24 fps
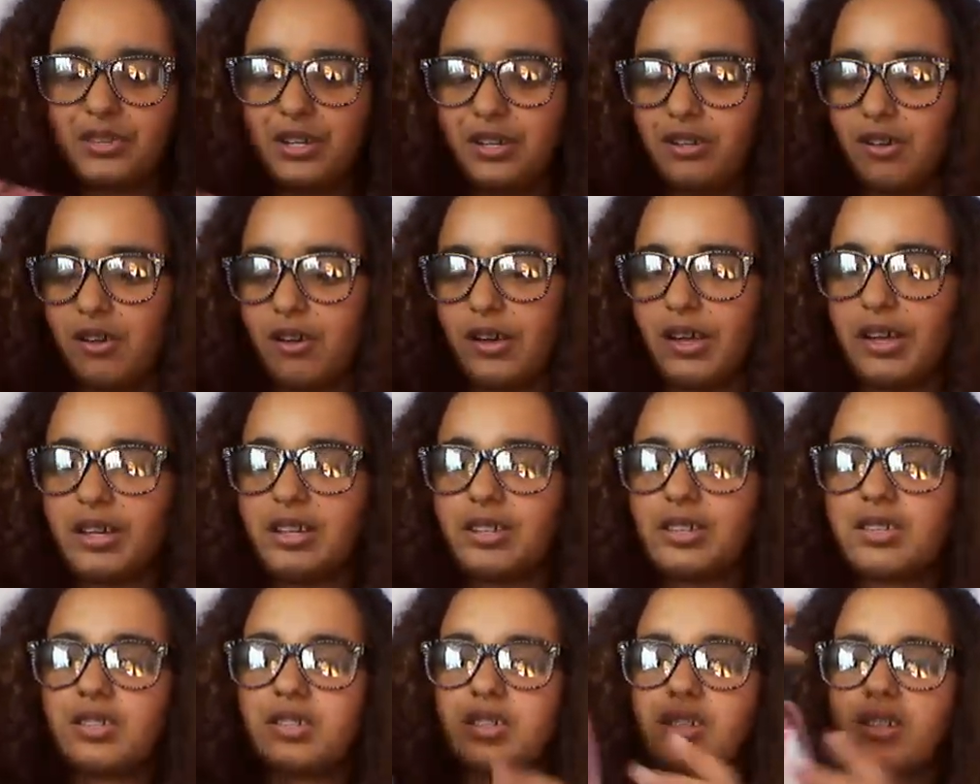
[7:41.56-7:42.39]
really
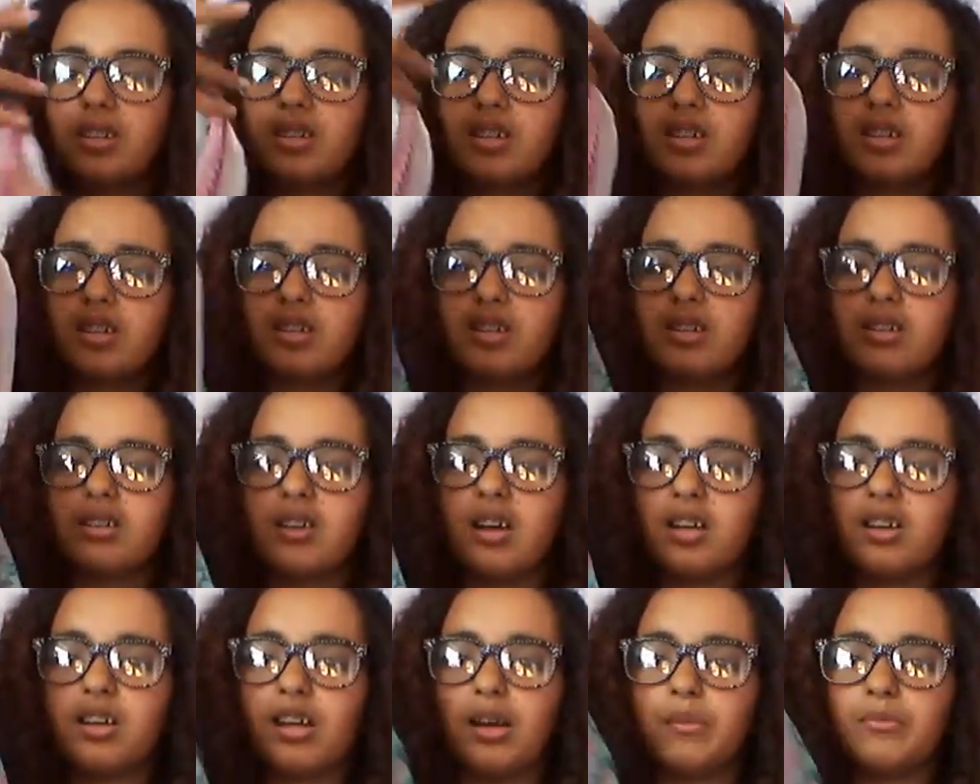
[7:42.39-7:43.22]
nice,
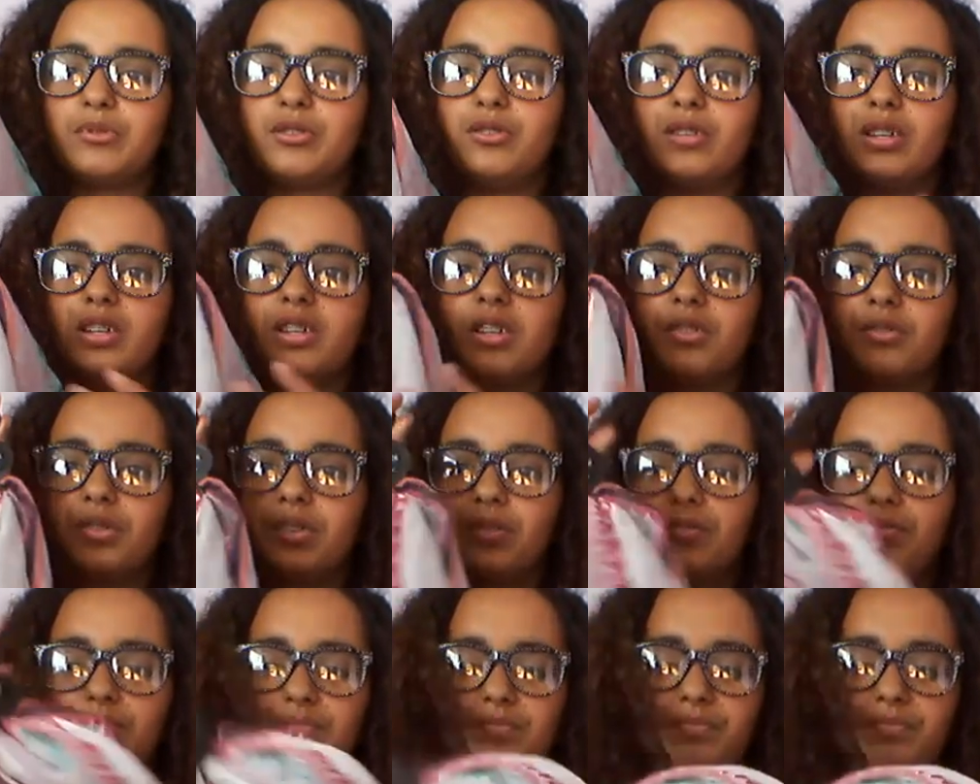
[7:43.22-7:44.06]
and I absolutely love it.